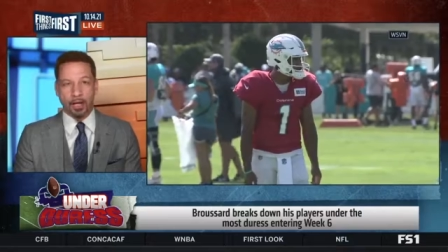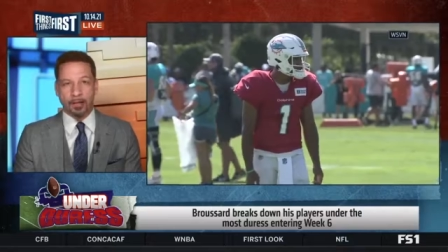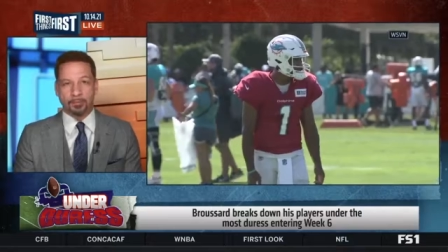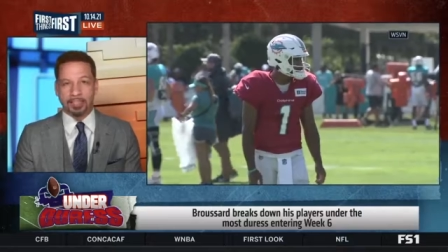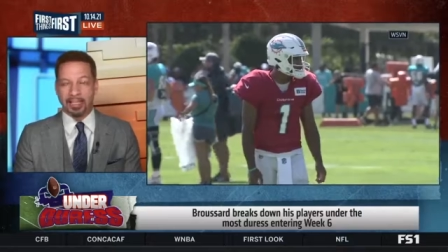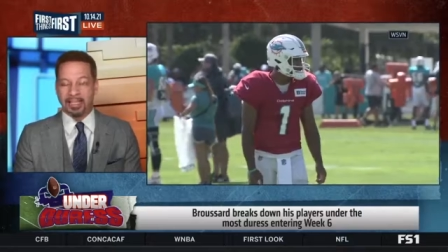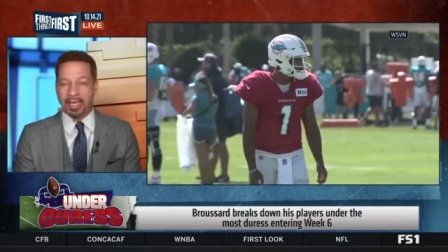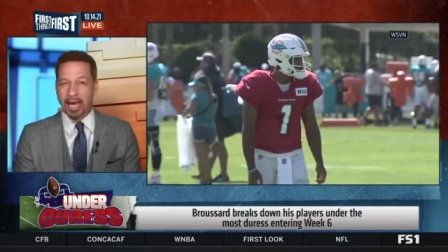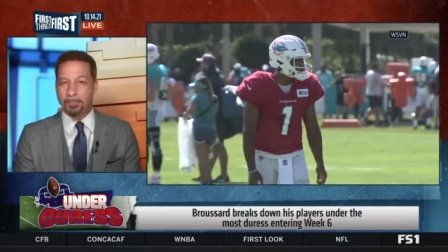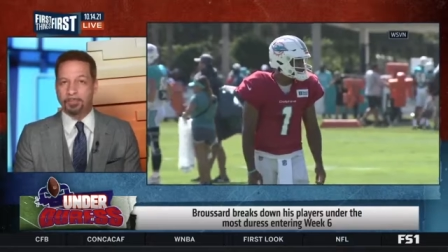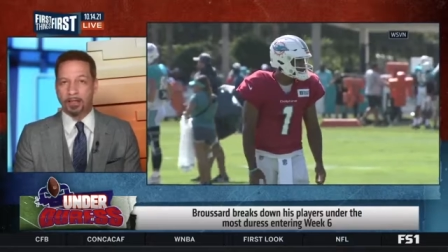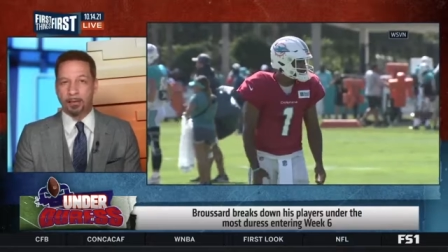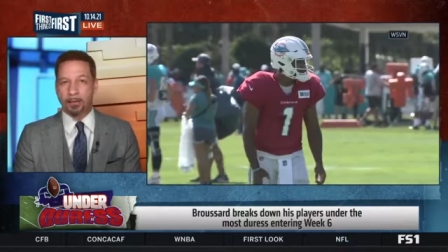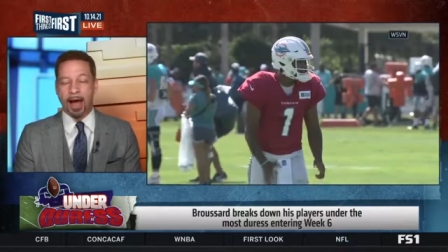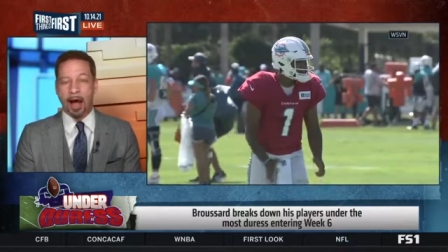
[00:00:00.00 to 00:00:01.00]
ribs that
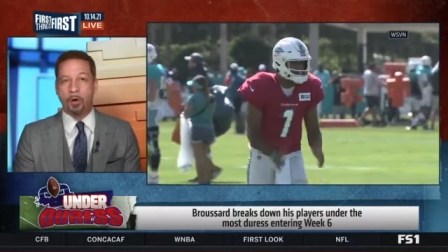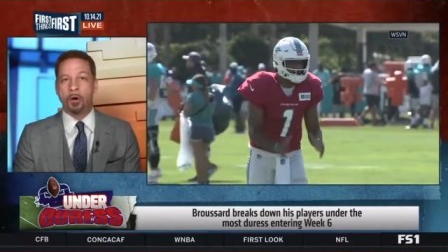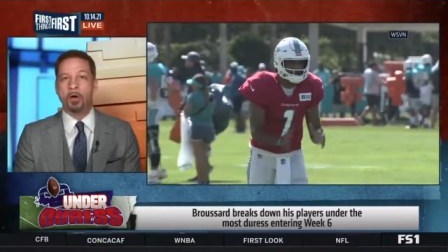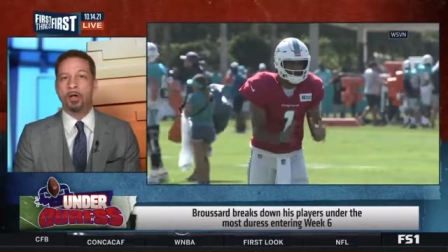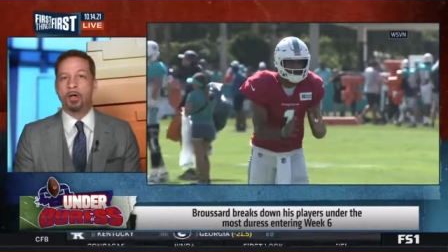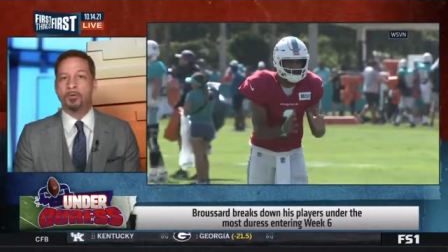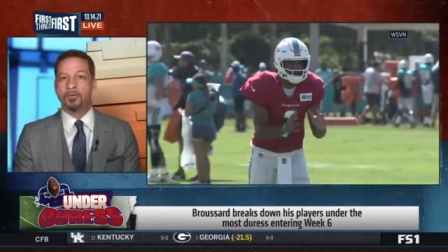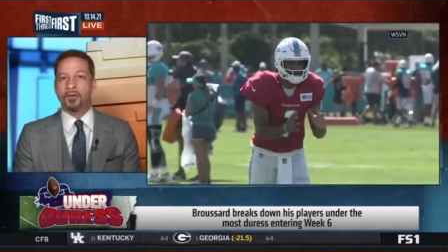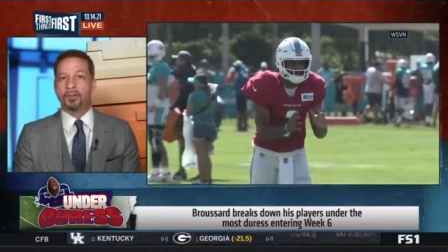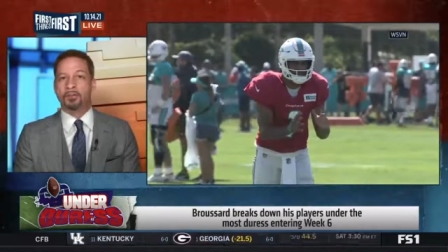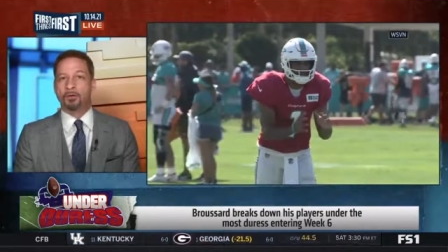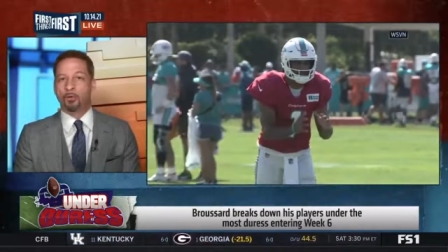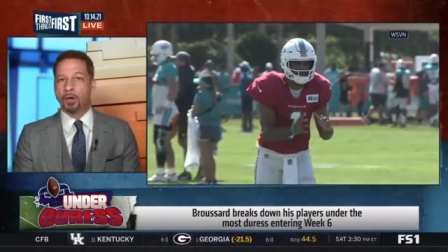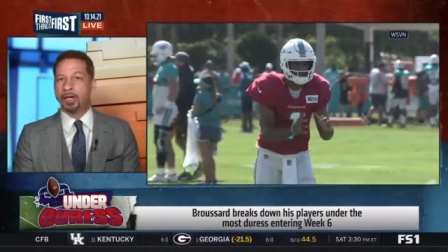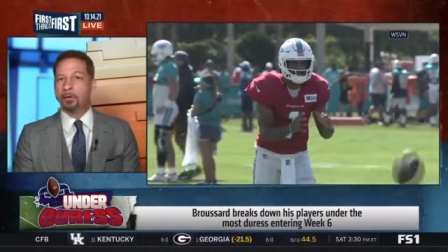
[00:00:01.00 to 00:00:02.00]
kept him out for
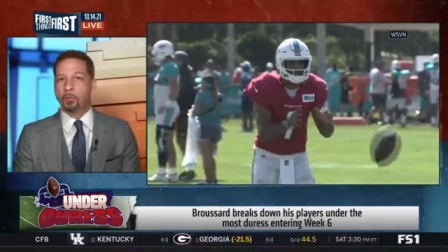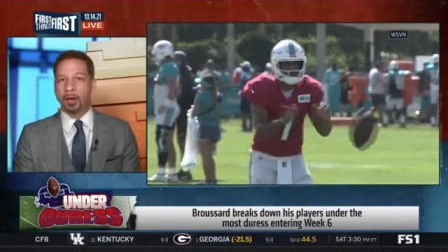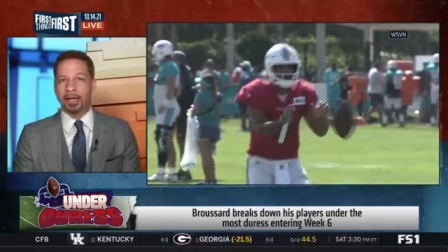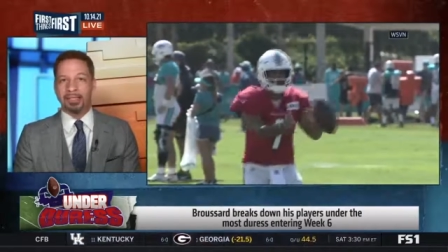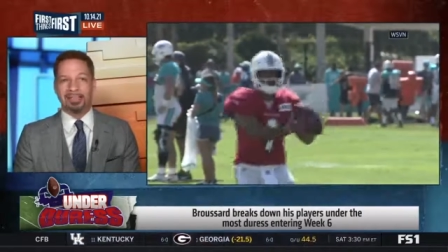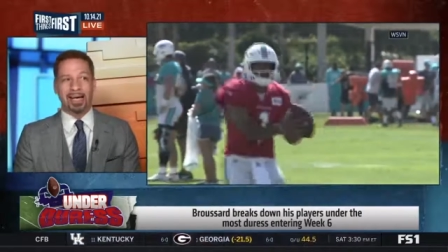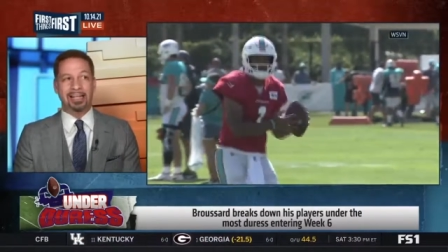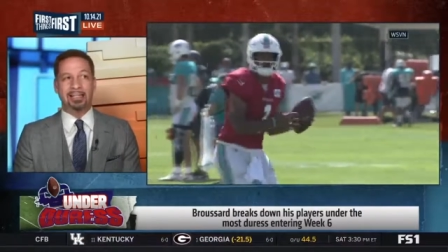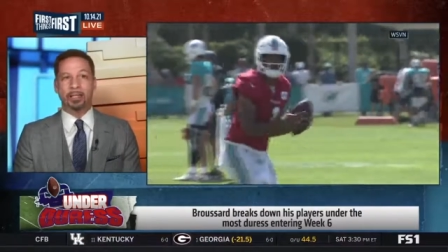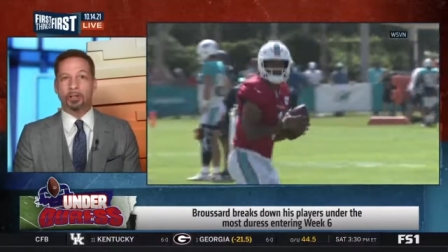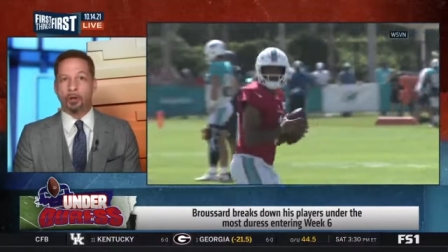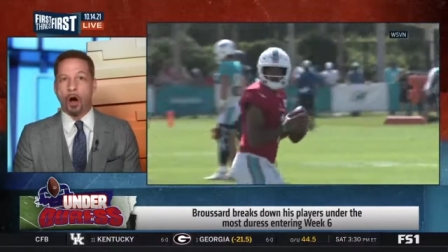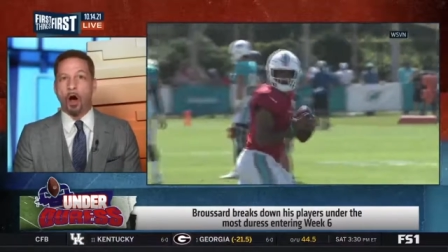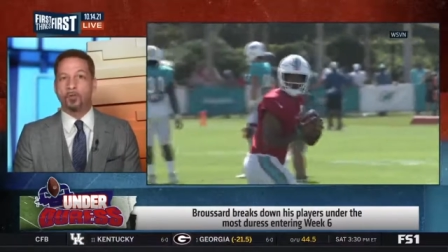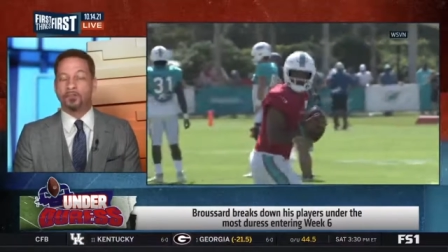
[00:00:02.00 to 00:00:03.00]
three weeks, and the
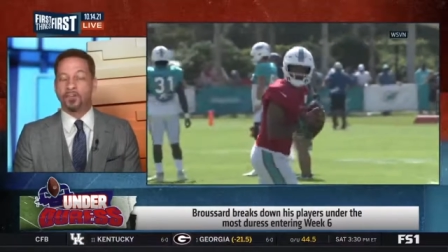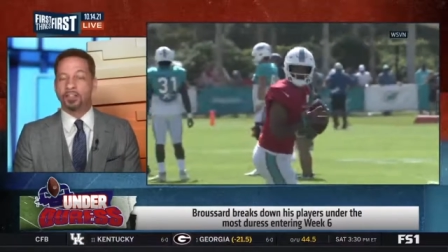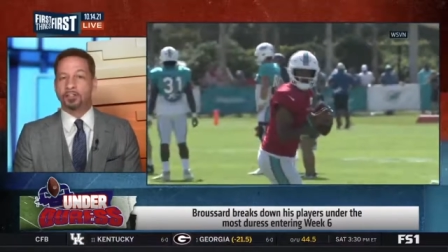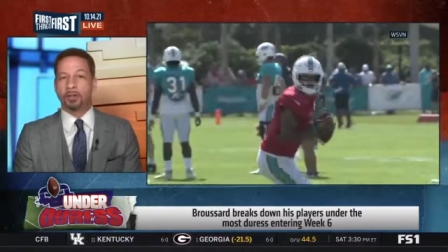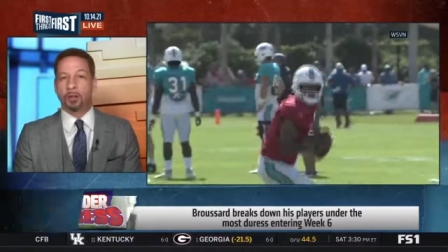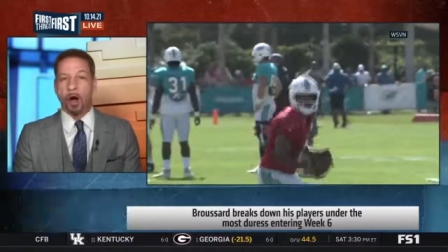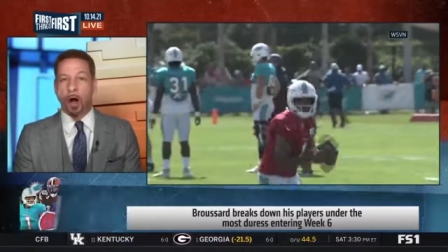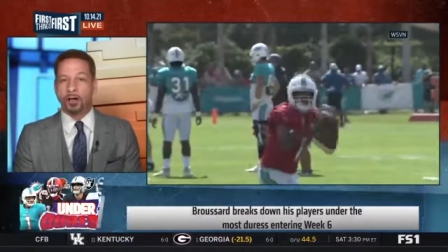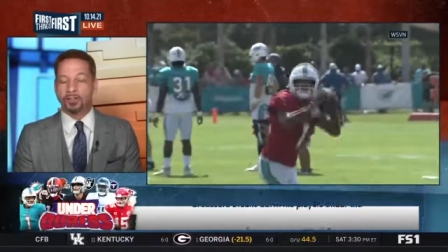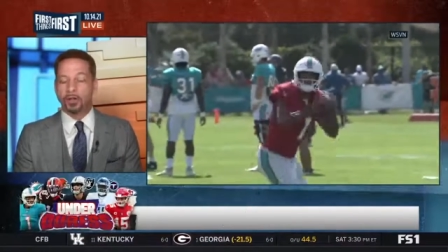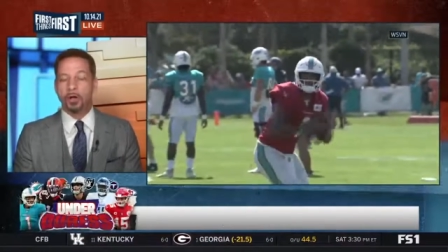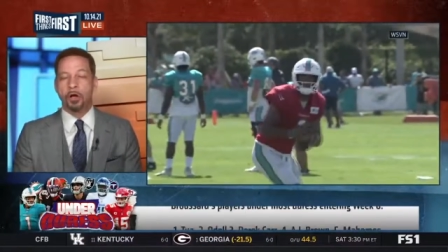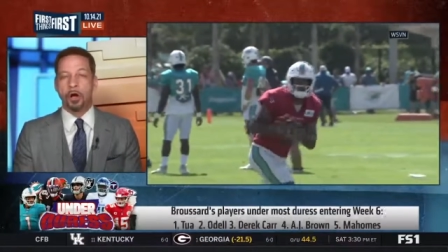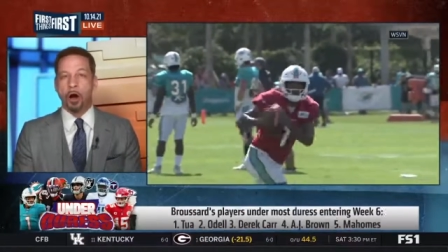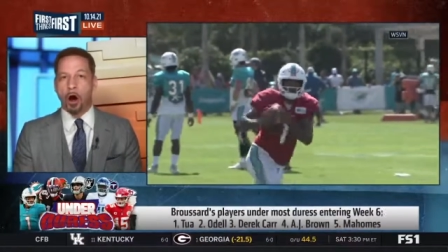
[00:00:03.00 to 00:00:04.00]
Dolphins
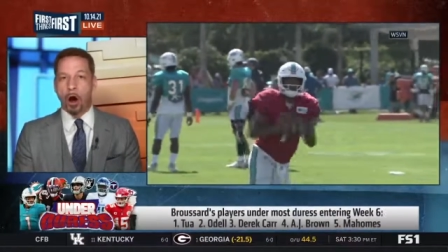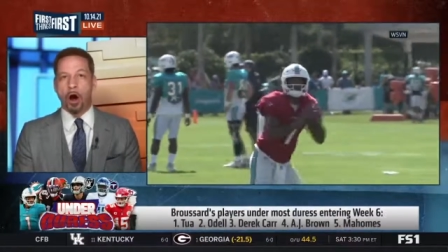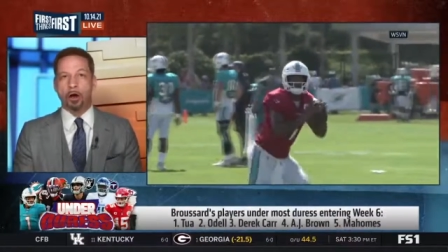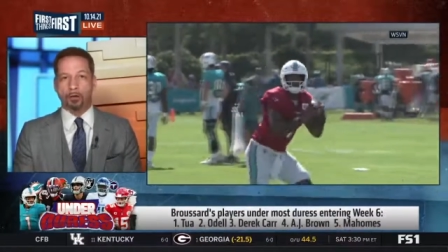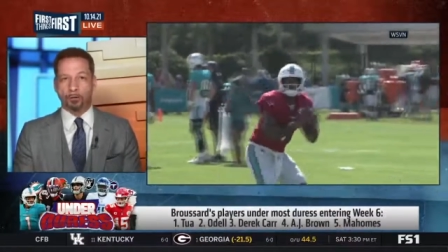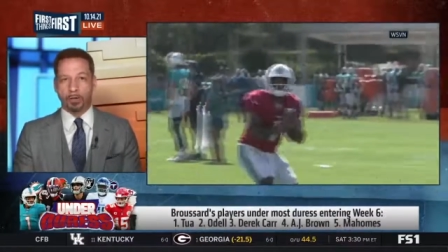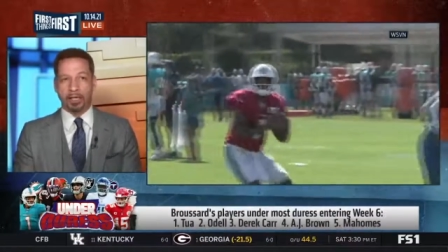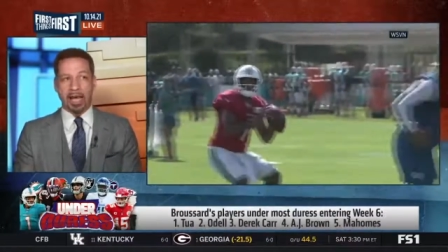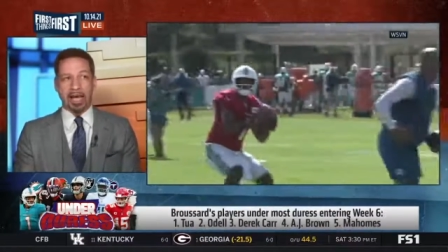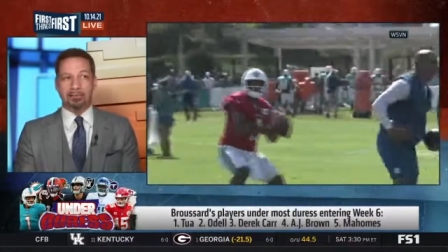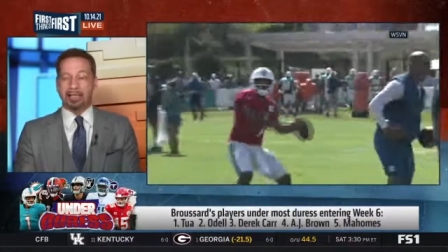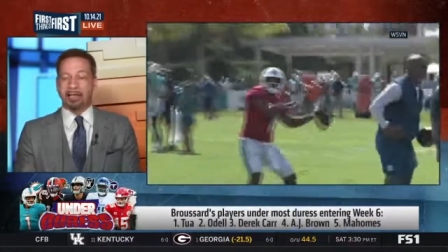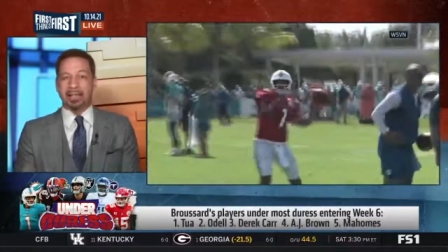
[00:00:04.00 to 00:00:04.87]
lost all three games.